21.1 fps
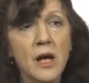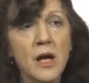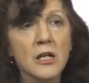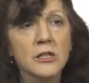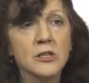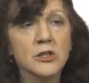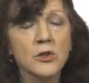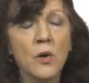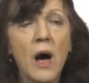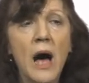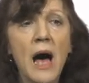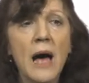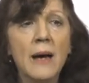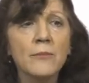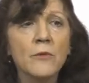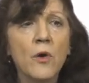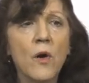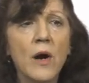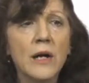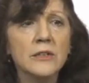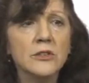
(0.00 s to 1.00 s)
So I'm
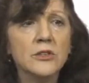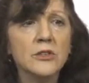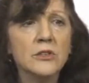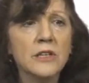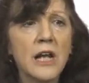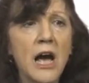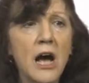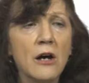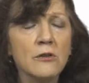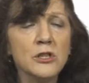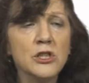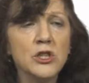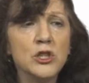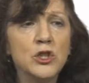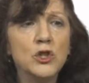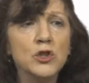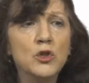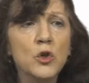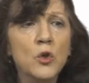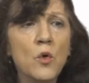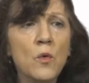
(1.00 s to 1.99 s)
going to now
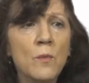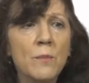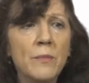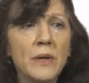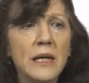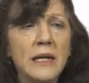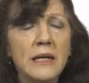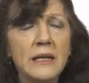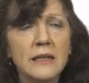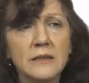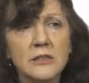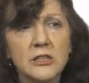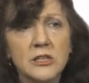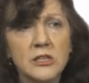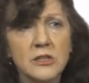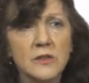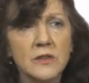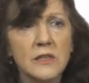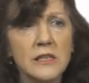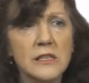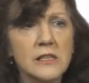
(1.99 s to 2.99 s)
zoom
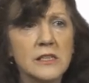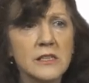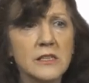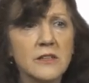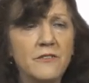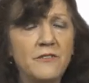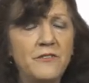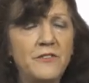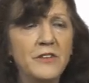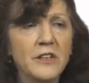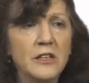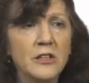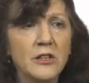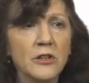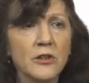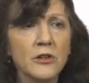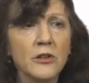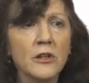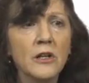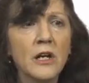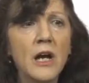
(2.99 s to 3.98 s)
into this
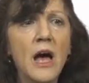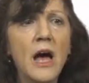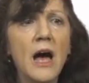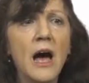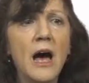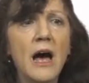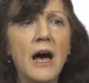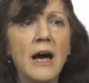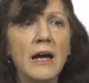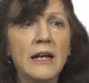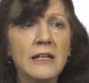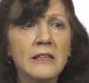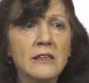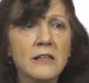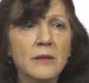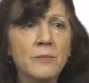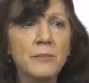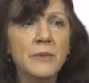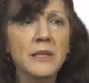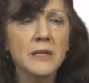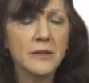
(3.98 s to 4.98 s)
figure uh, in
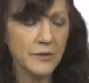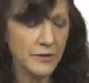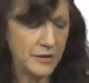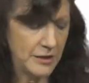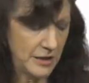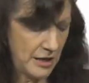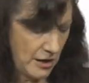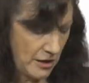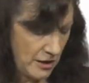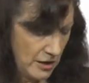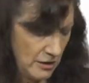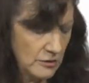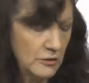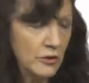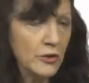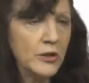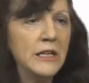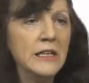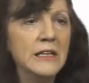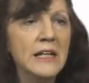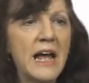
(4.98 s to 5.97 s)
the middle there,
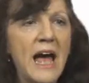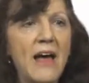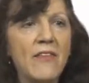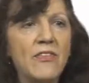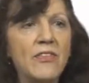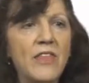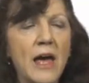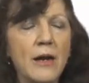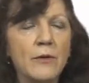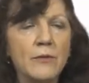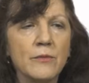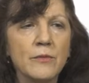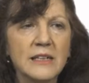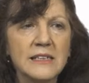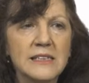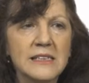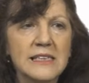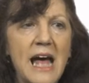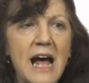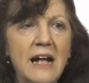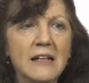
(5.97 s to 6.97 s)
looking at that
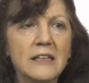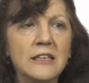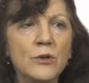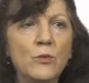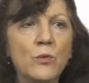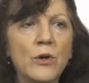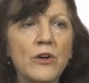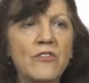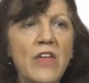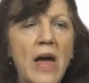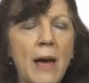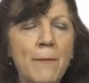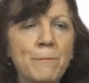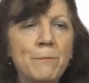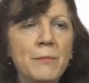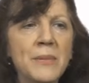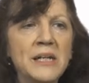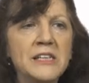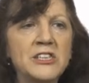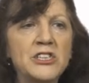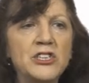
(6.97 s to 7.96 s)
exactly where that
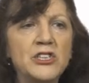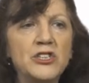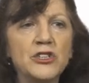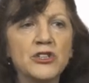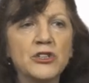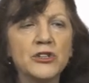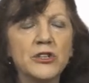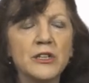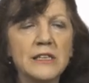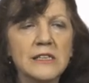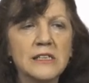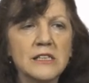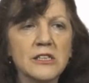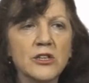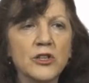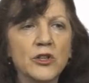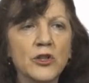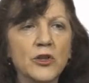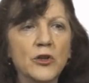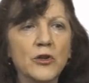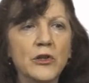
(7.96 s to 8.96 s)
mixture is
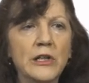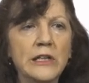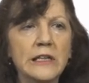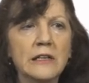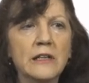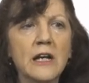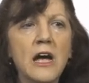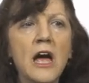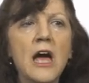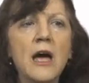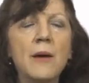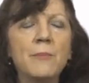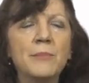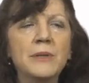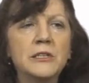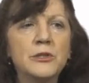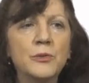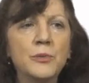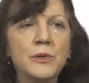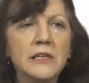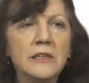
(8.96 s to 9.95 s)
occurring
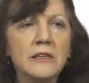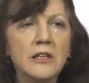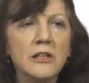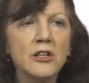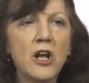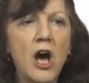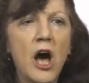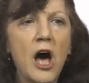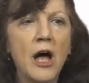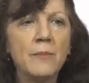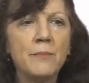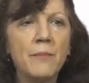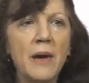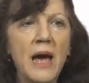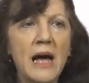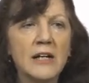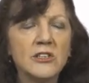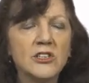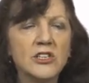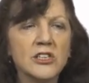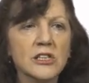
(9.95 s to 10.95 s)
between the
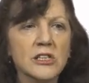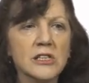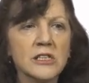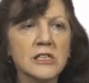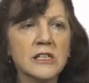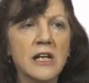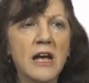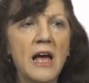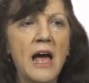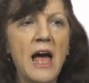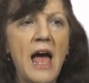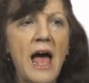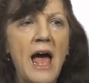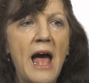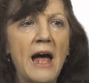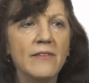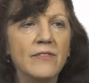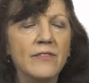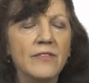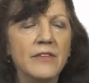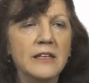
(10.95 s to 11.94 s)
non-matches
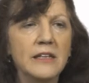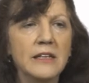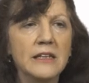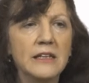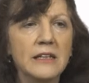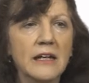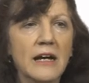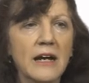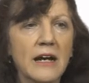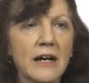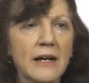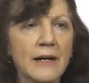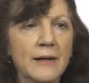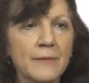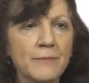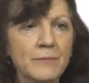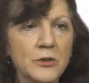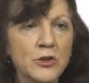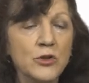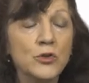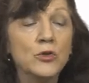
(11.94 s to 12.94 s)
and the
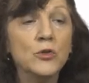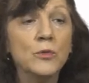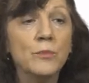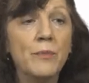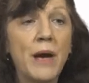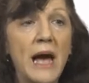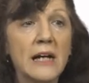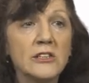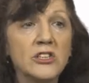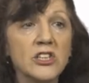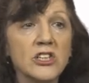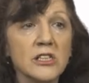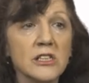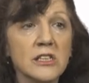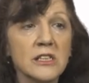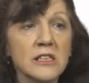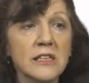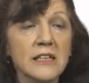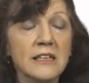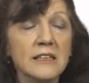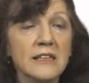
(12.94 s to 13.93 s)
um, true
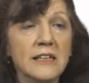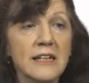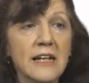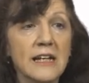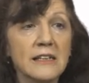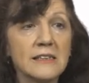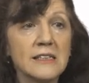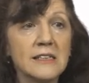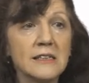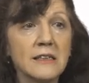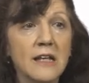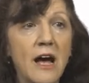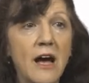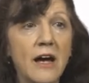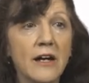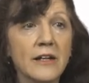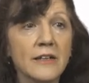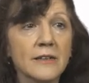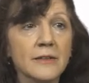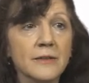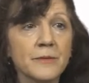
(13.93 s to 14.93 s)
matches in the next
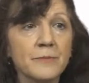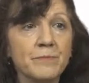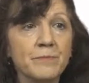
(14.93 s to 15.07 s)
slide.